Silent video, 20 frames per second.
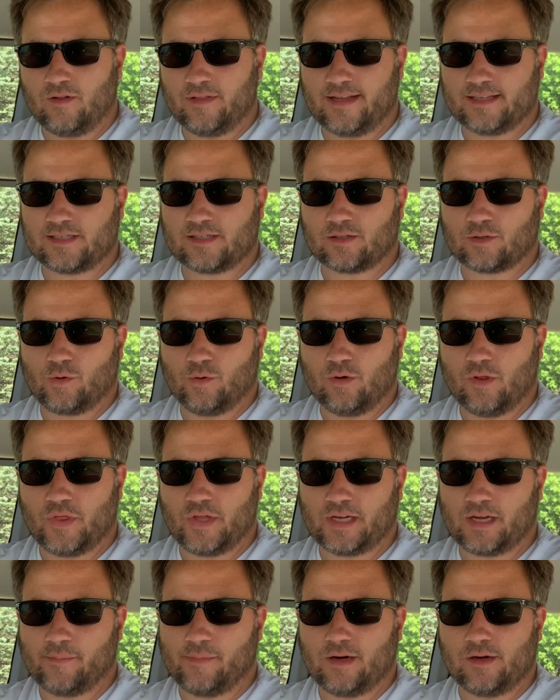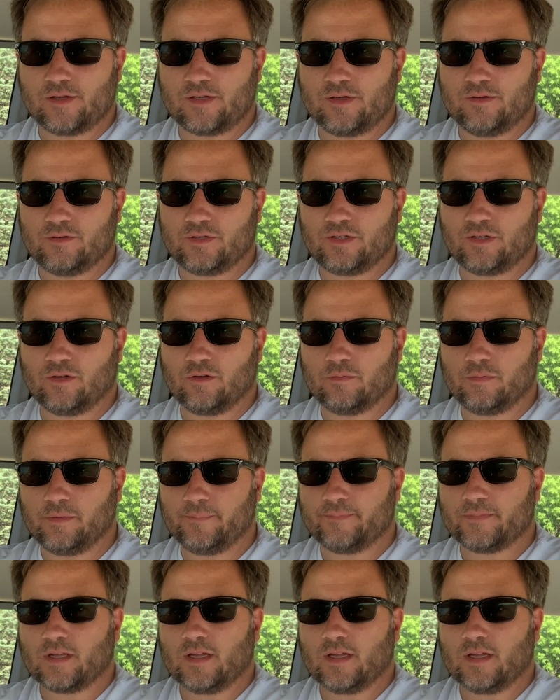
That's the cool thing about YouTube.